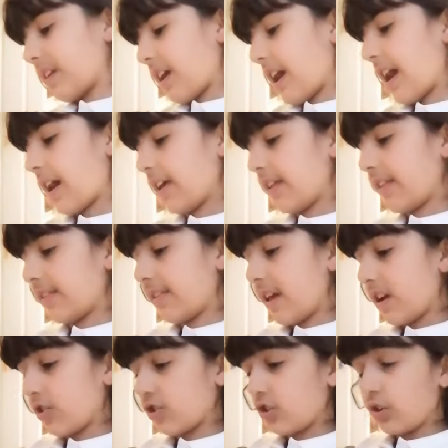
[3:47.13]
And
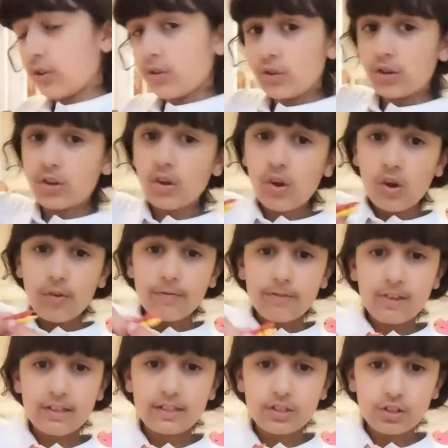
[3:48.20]
there are a lot of
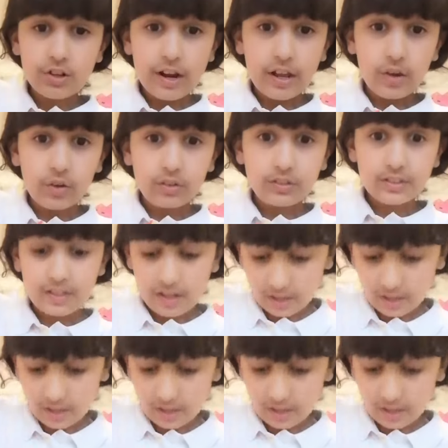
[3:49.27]
these crayons that